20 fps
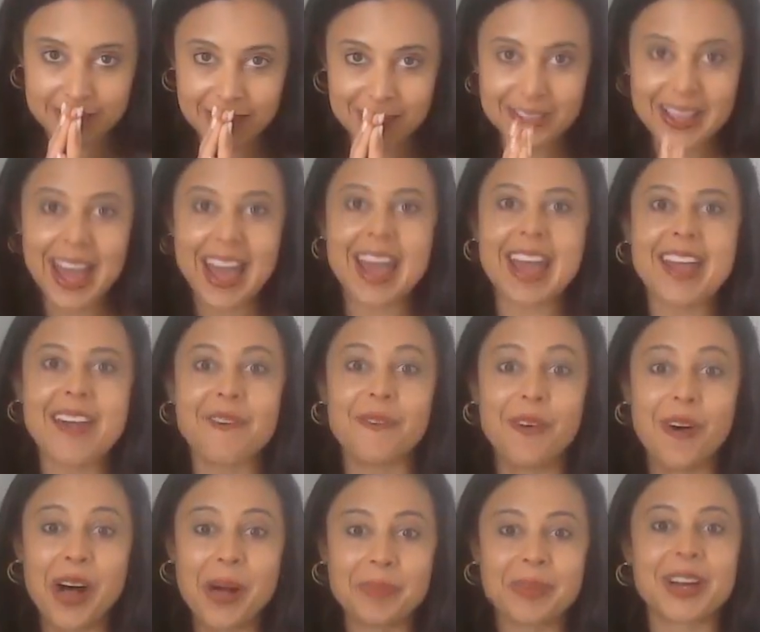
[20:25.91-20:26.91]
Okay,
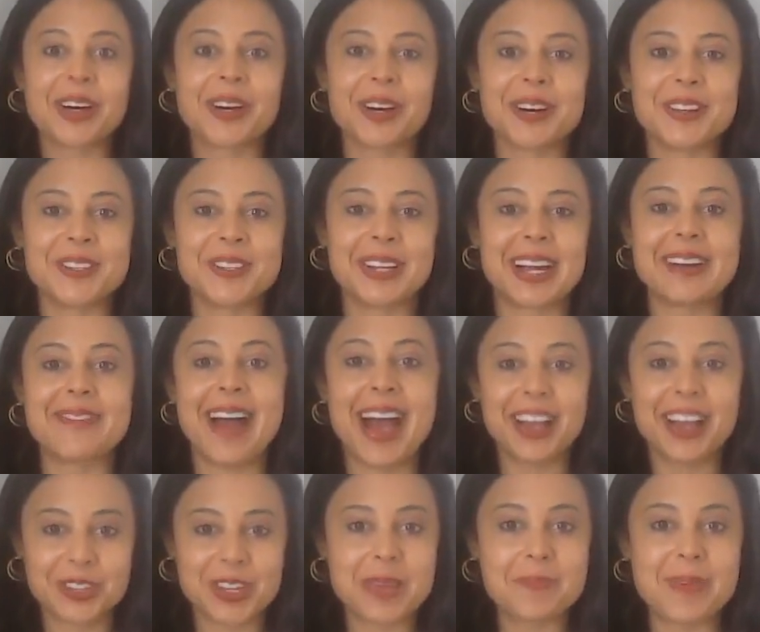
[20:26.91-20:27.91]
Walmart grocery. I've
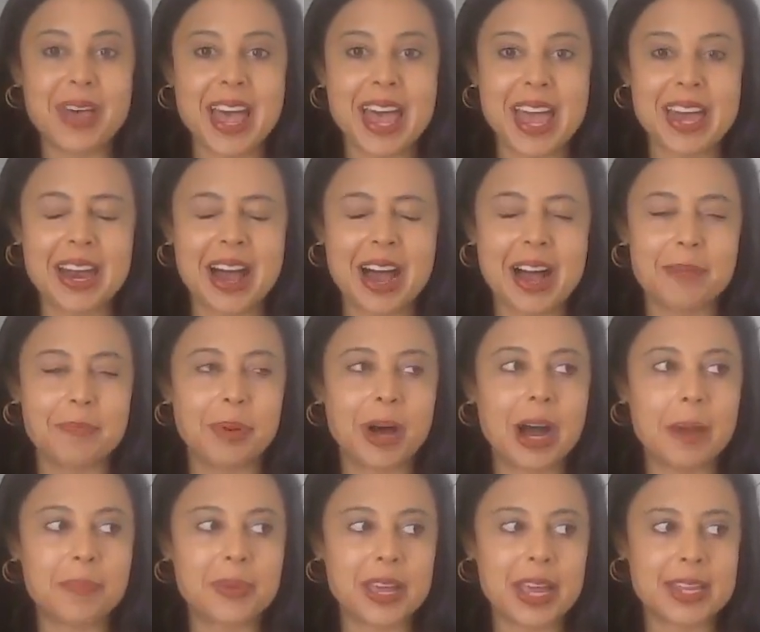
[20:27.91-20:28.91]
actually been um,
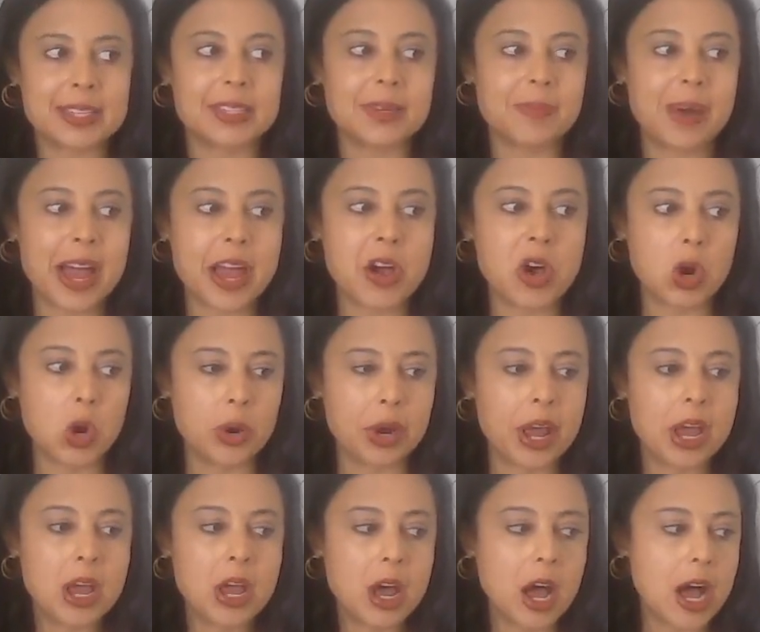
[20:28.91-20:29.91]
popping into my own
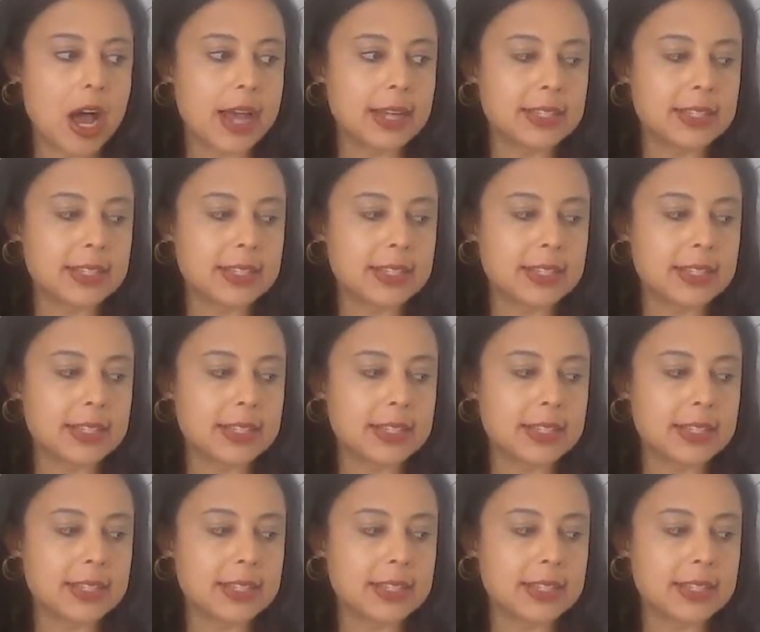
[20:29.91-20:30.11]
uh,